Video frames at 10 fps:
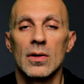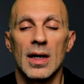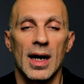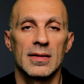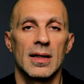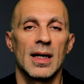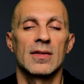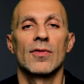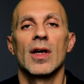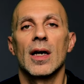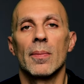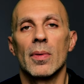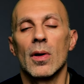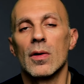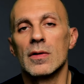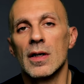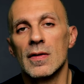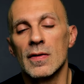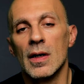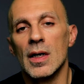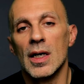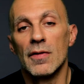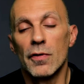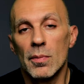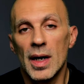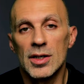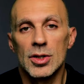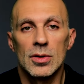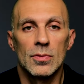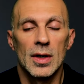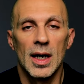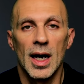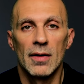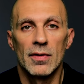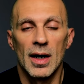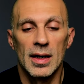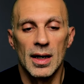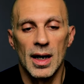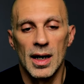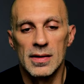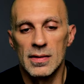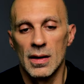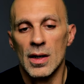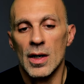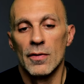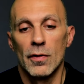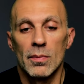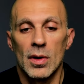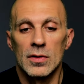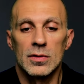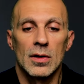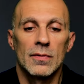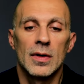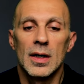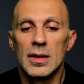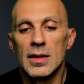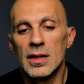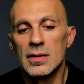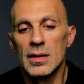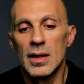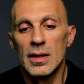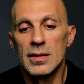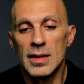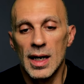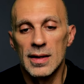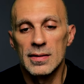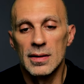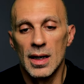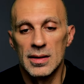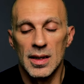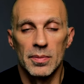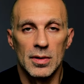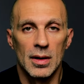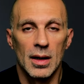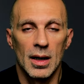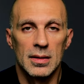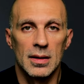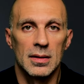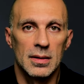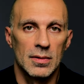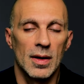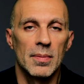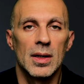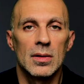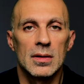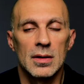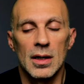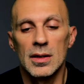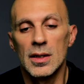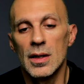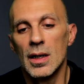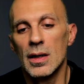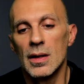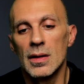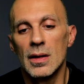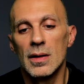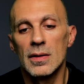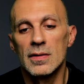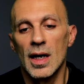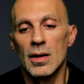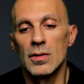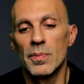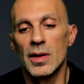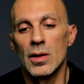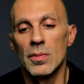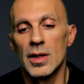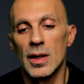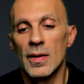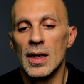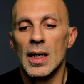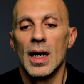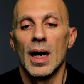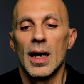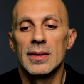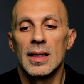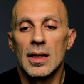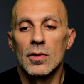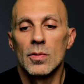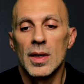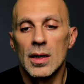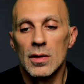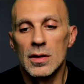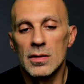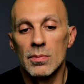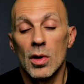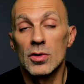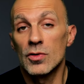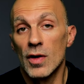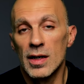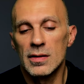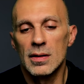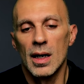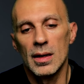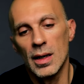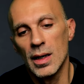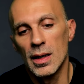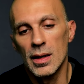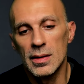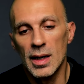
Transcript: guys, let's recap all this information we have analyzed. For most of this test, except at 3 minutes 30 seconds per kilometer, the Takumi causes more stress than the